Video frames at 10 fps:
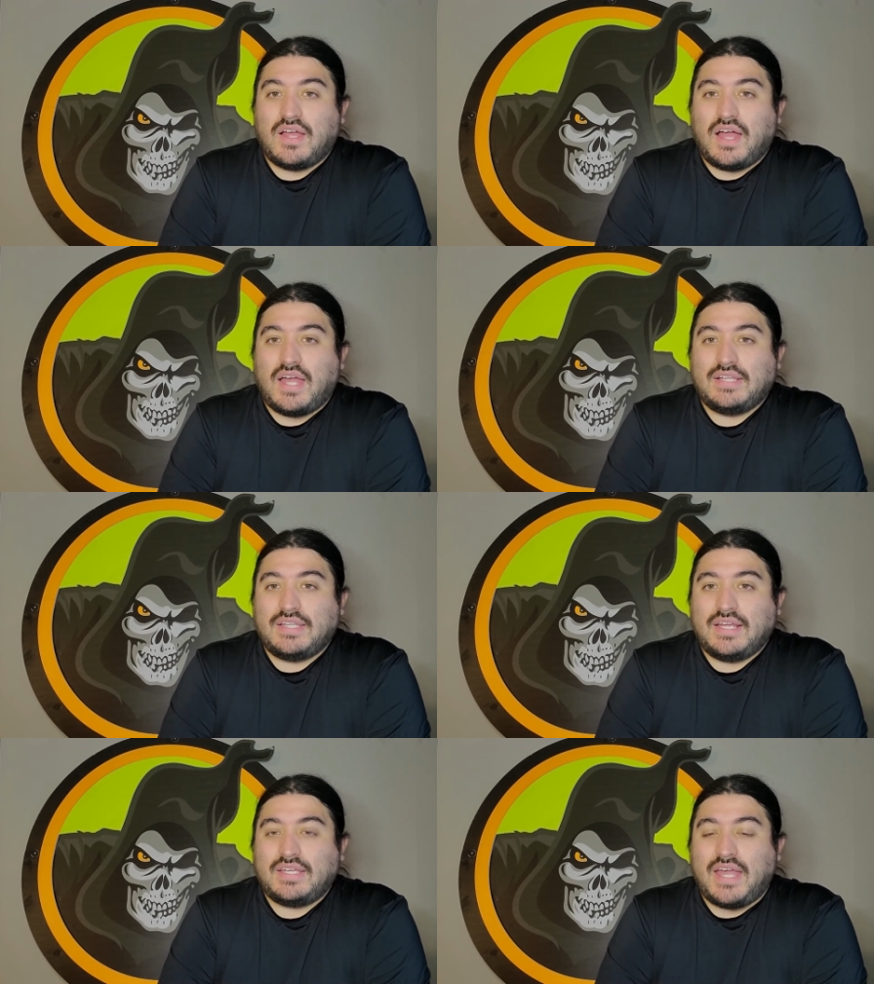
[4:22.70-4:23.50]
I
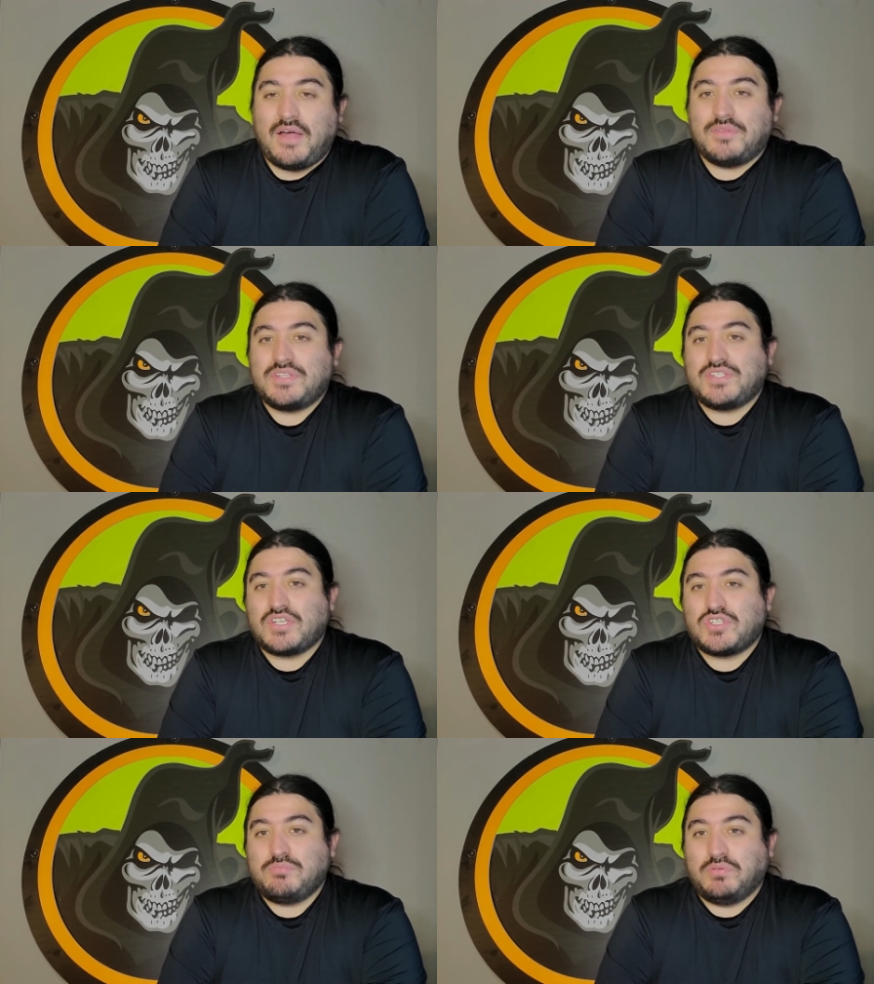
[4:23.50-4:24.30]
like how this
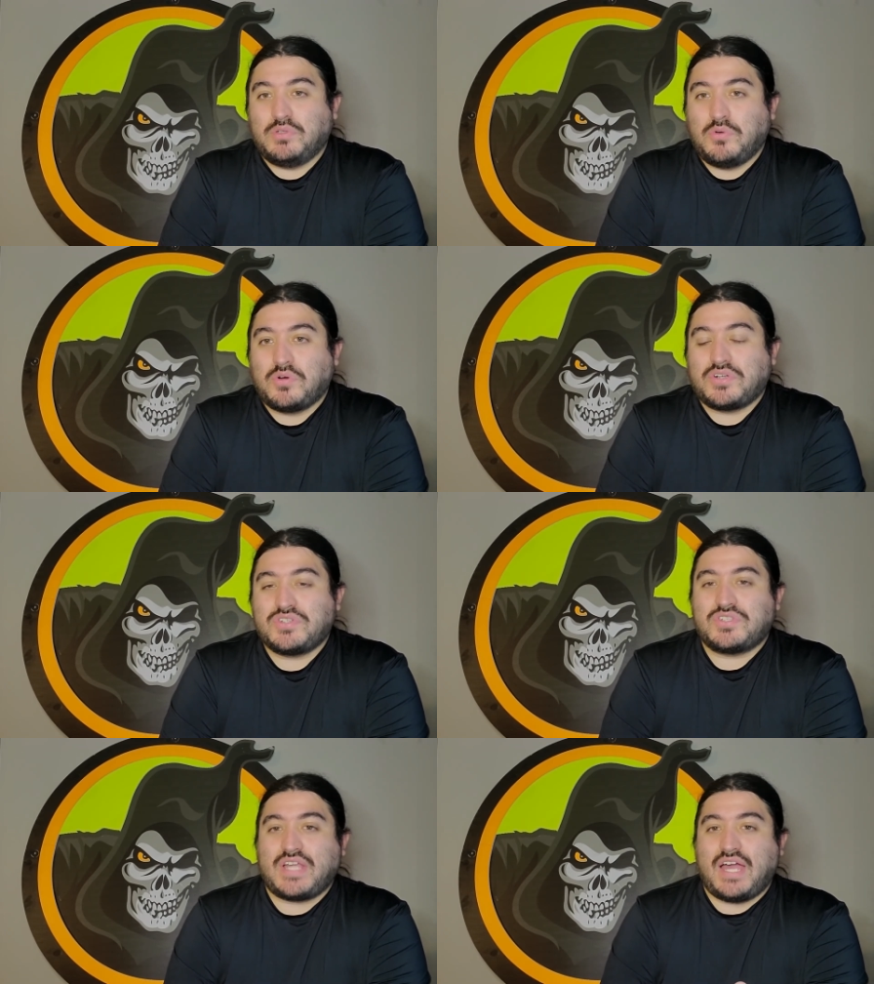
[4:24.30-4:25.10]

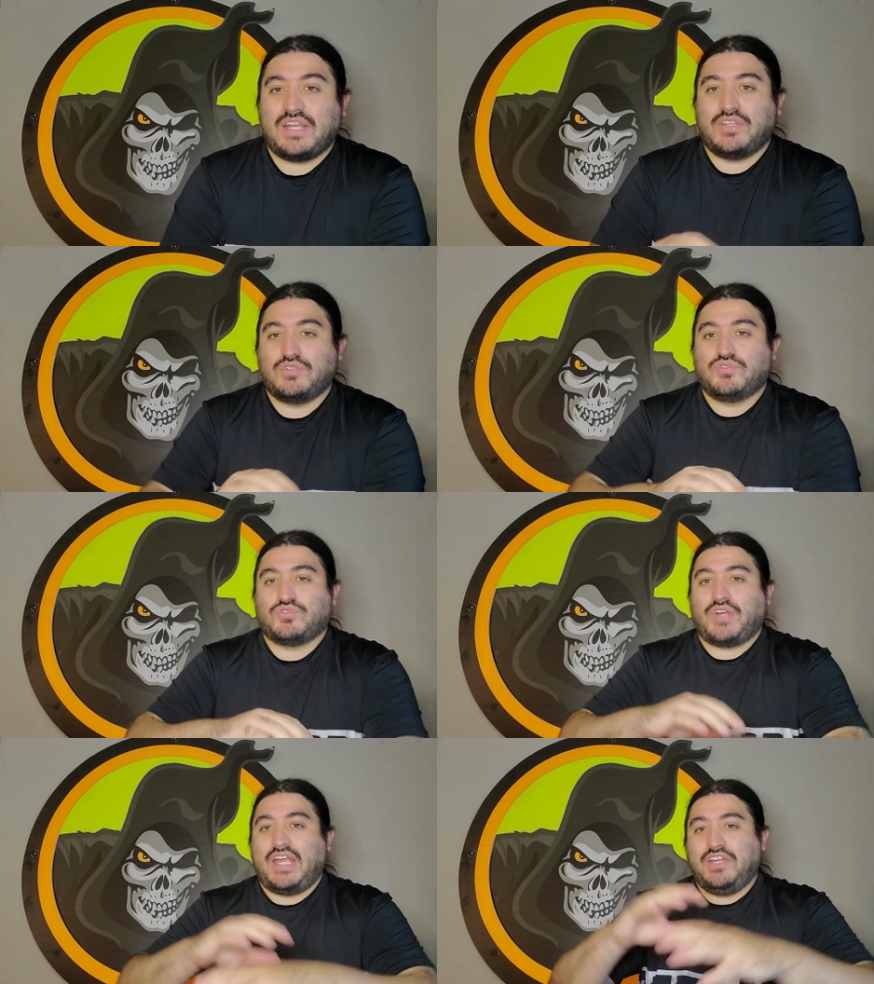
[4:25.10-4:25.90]
explores kind of the
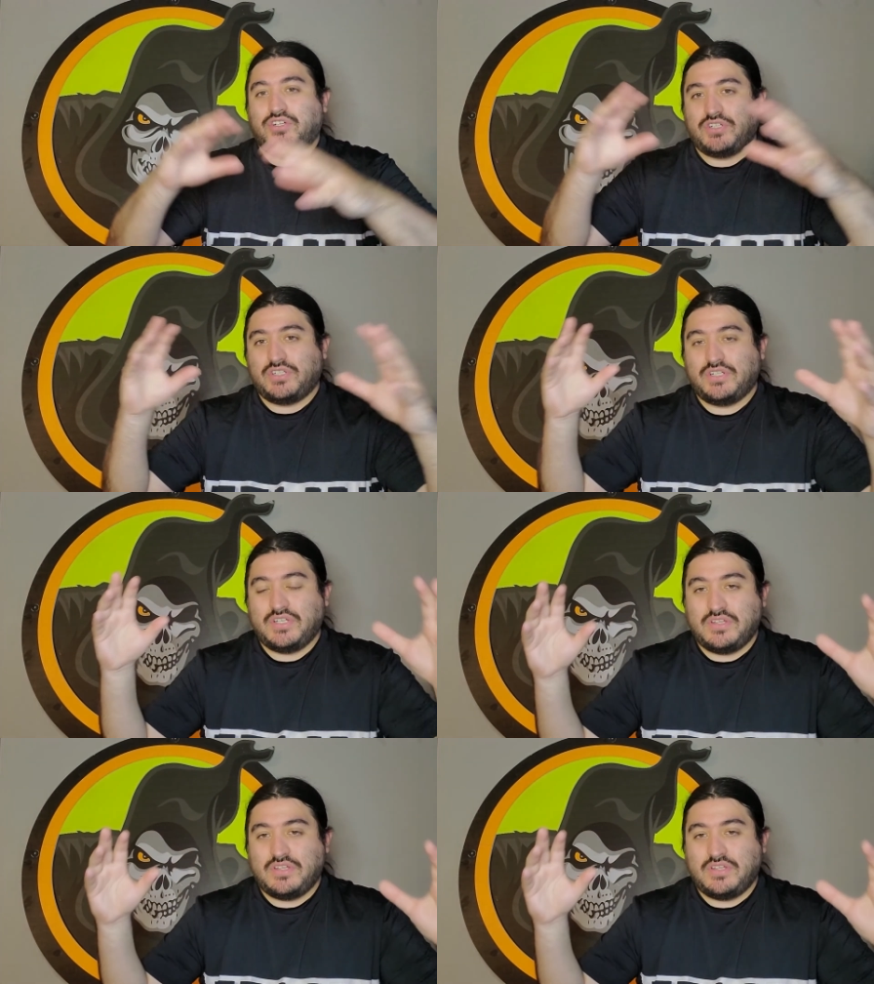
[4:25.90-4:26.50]
greater